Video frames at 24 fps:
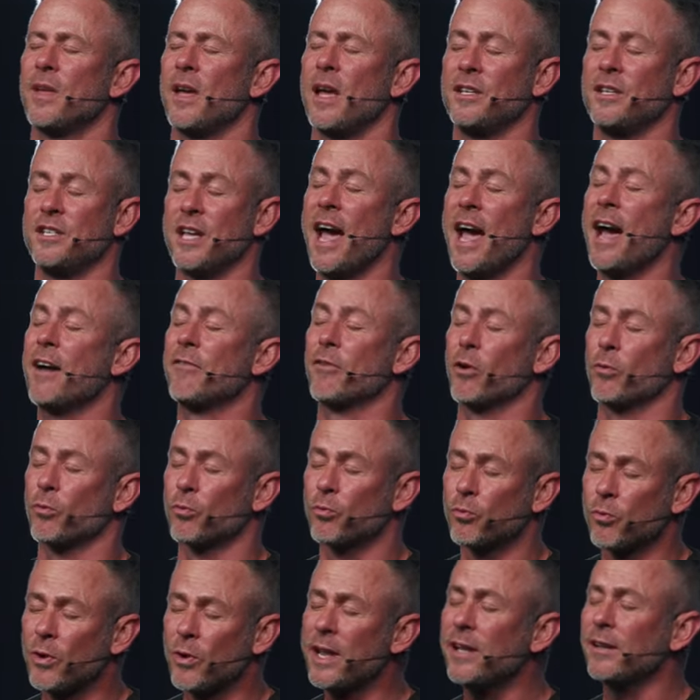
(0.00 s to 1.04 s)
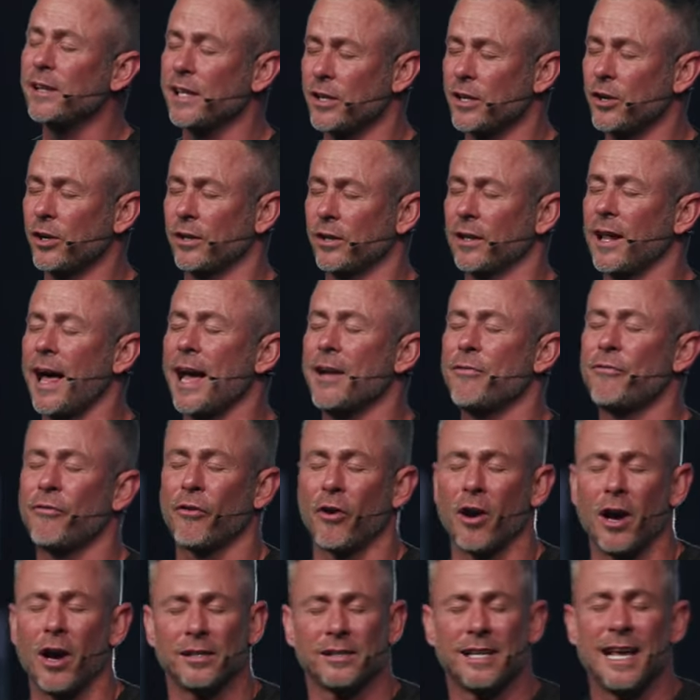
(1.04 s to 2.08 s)
and you have a really good life
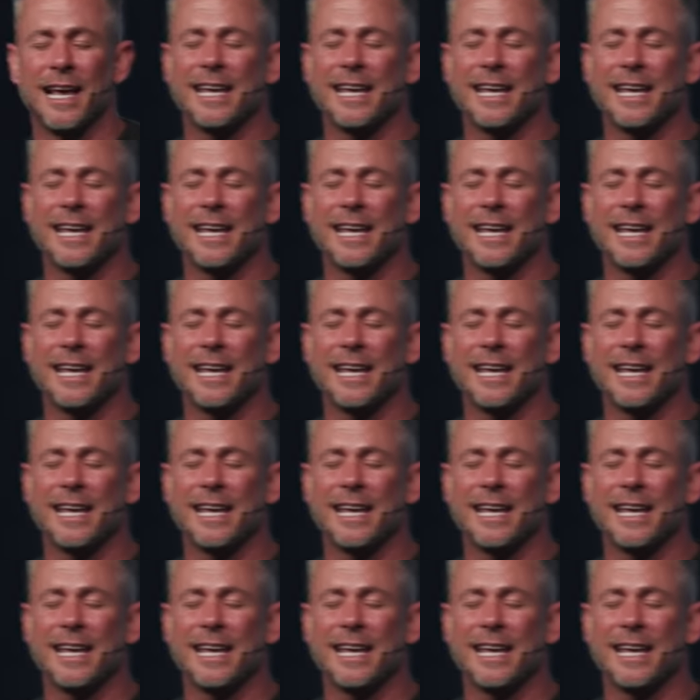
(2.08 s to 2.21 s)
for us,